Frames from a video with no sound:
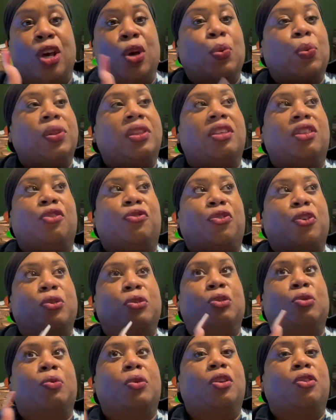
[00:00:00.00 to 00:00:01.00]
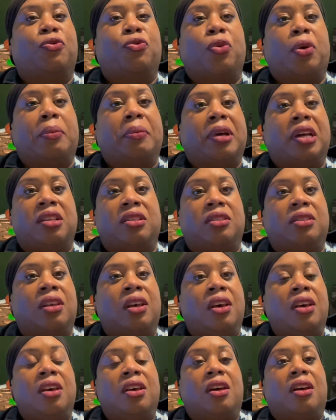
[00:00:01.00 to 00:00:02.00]
within the first 3 to 4 months
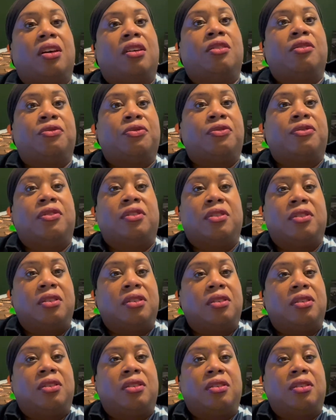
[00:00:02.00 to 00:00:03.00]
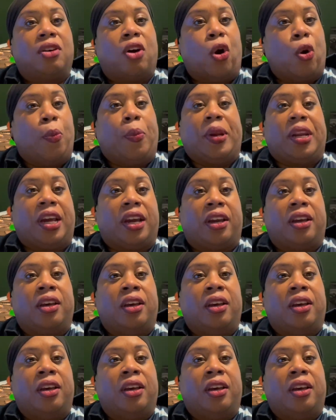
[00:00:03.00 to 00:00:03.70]
of opening.